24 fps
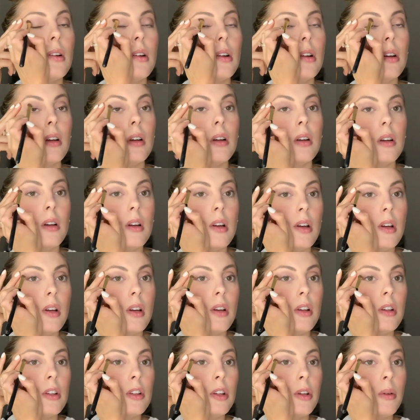
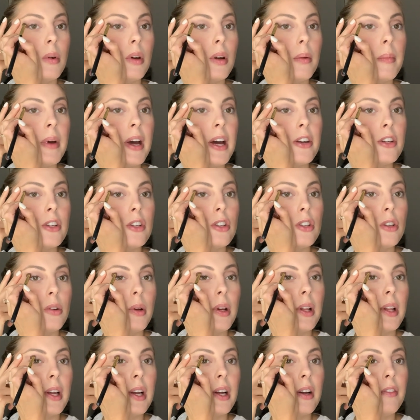So you wanna imagine
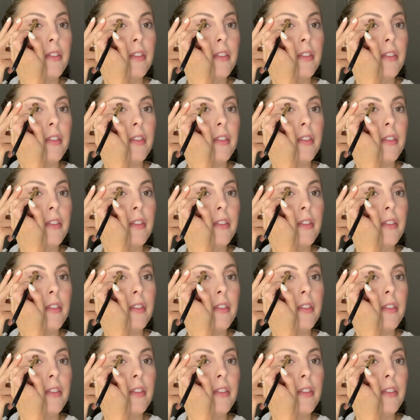doing like a